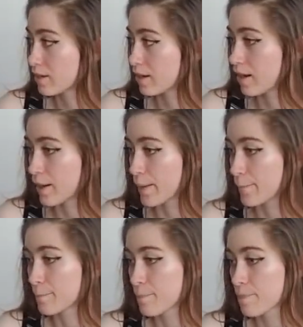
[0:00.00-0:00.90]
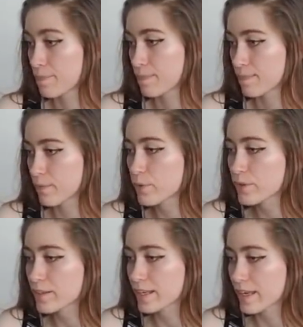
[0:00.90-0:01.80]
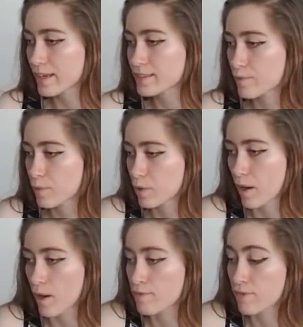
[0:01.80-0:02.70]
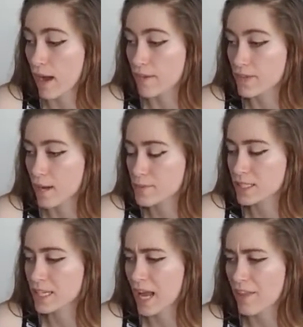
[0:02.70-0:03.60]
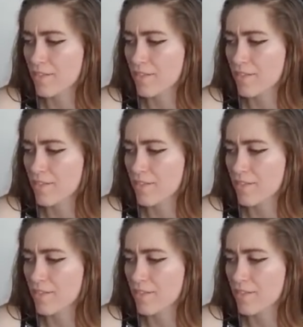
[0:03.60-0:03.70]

Um, little legs. I broke my arm five times to get how